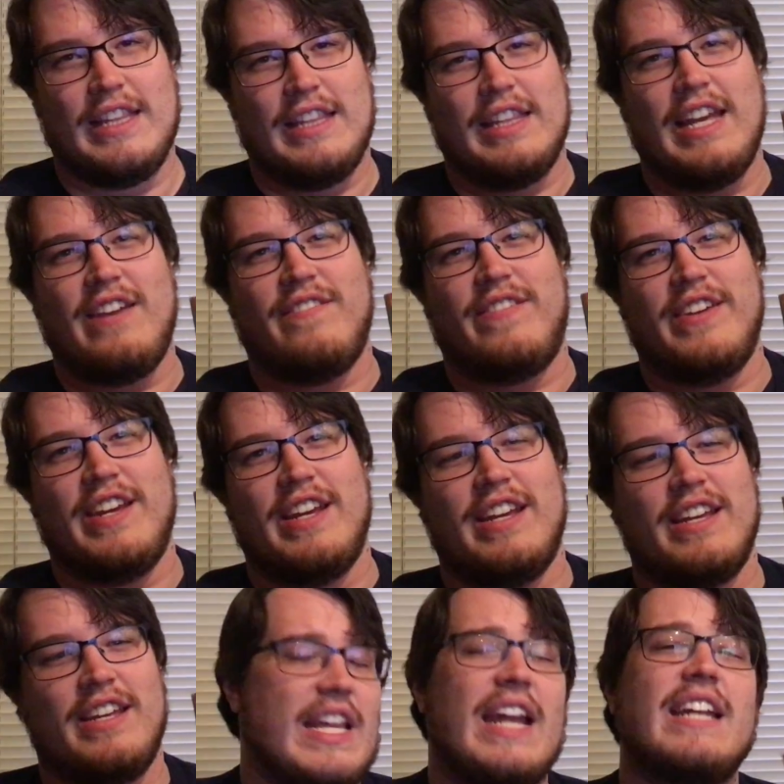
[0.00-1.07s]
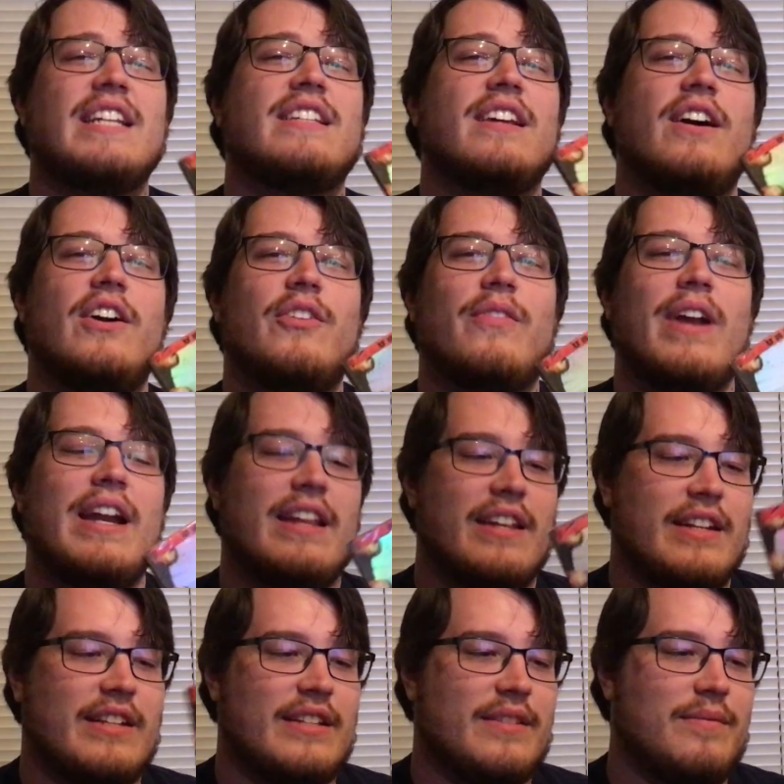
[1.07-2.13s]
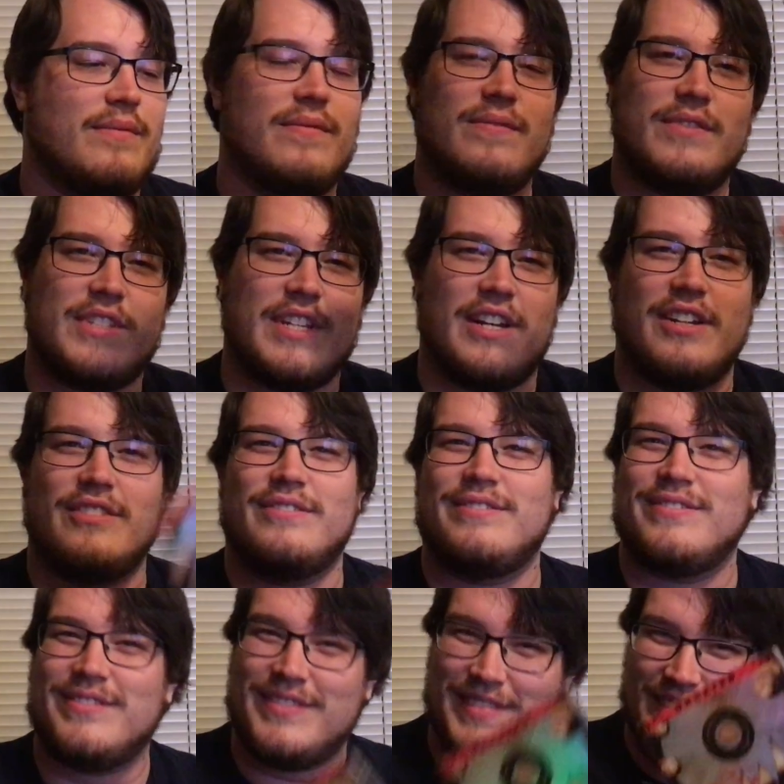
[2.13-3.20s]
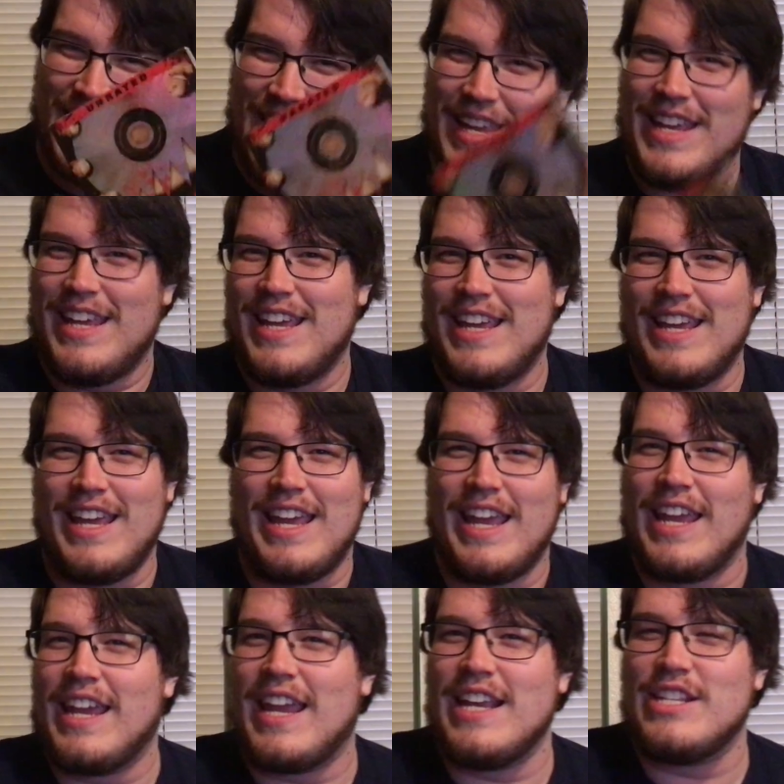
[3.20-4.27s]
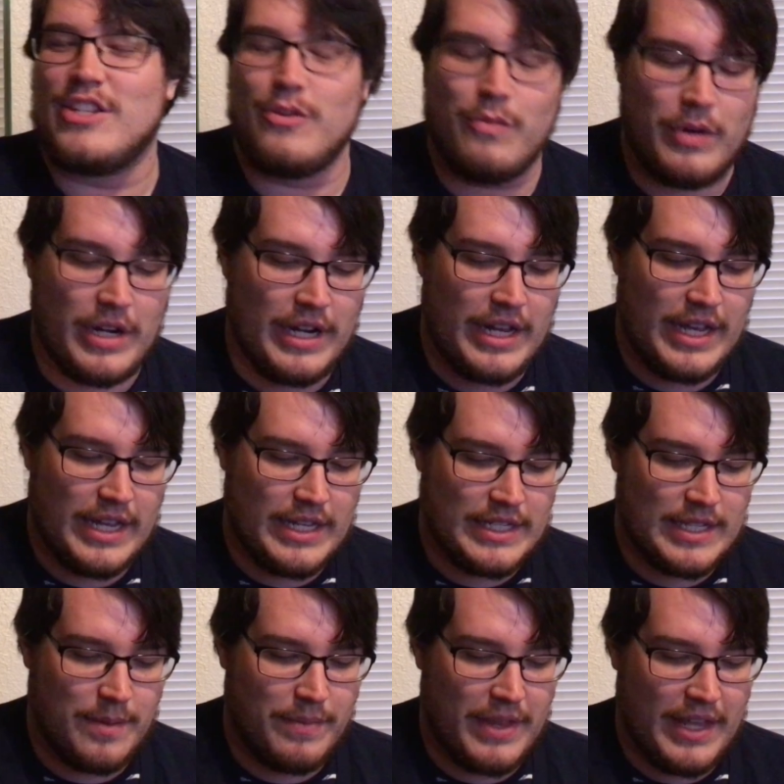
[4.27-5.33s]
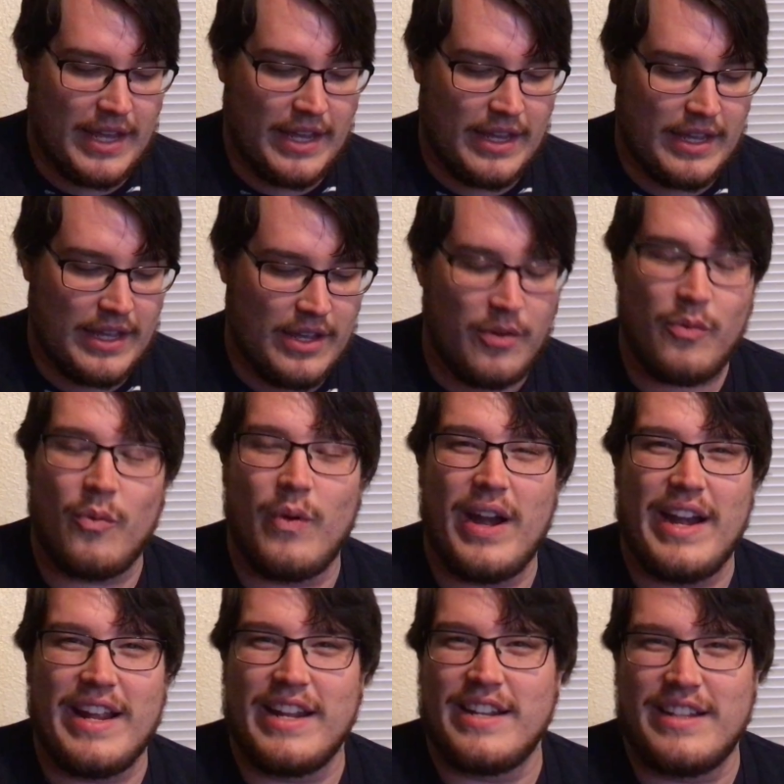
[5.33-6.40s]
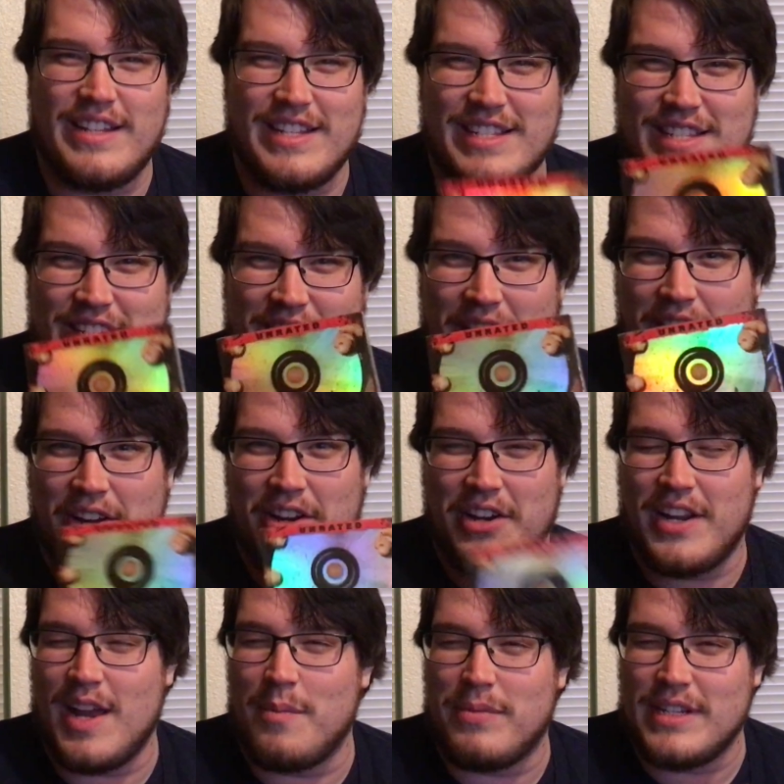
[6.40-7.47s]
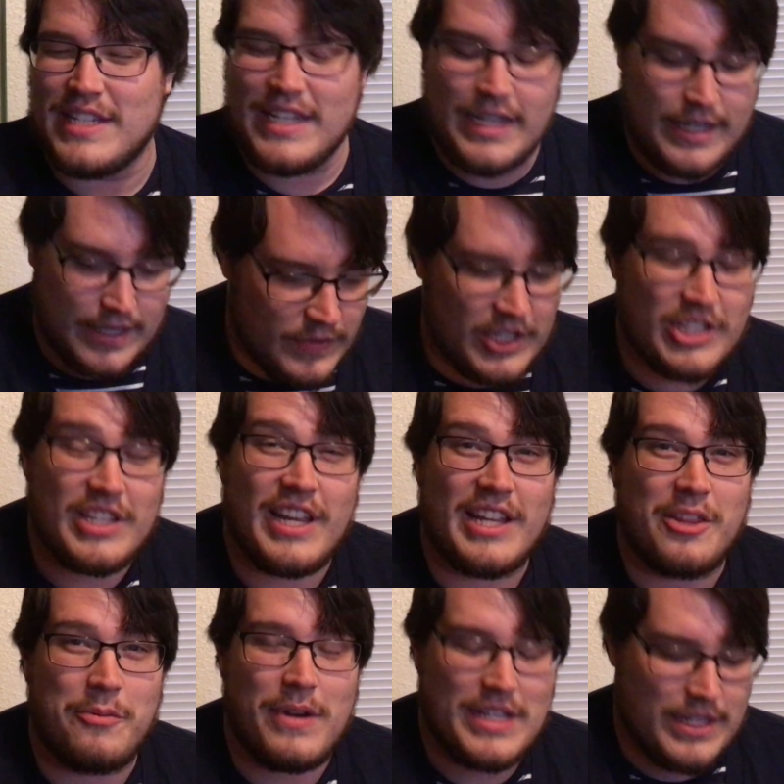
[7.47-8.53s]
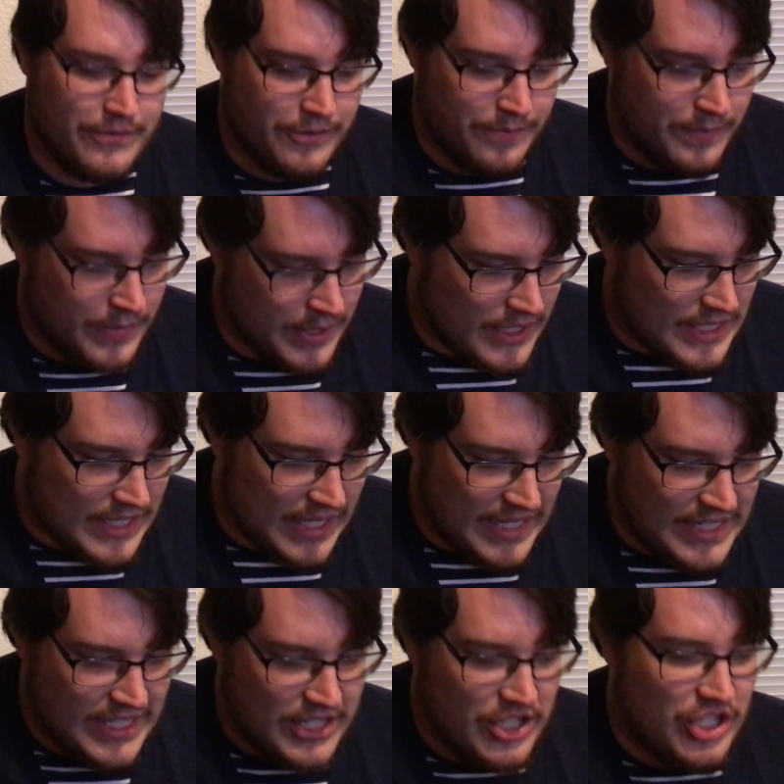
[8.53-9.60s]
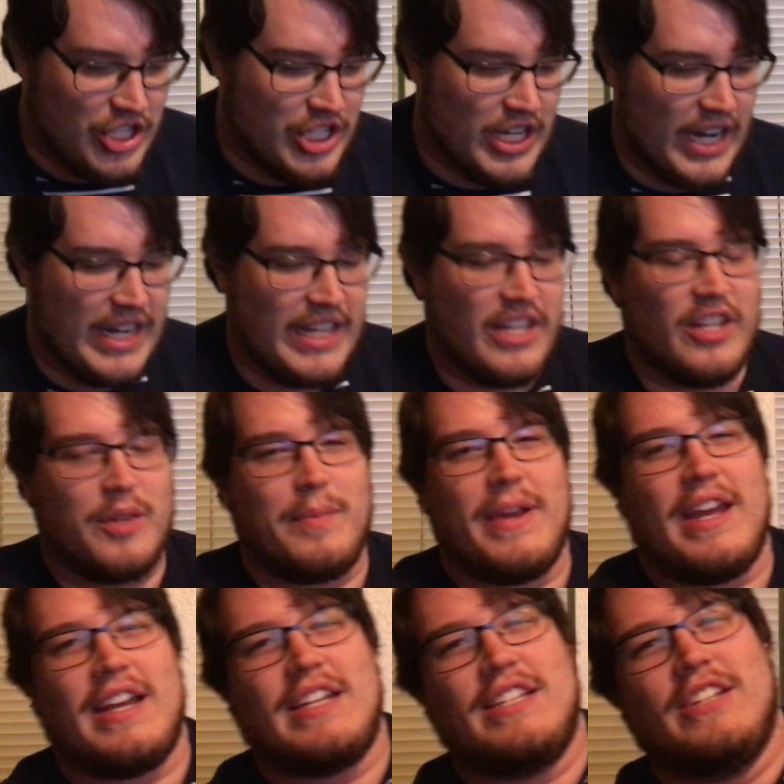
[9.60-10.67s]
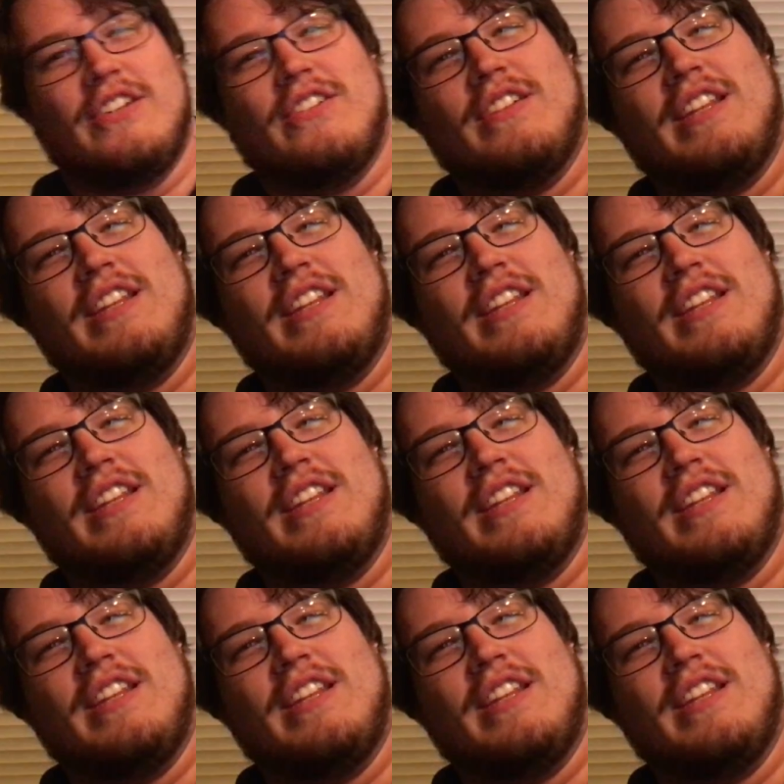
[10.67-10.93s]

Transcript: Late fee. And it's unrated. So, in case you wanted something rated, this is not your cup of tea, just like the rest of them. It's nice and shiny on the back too.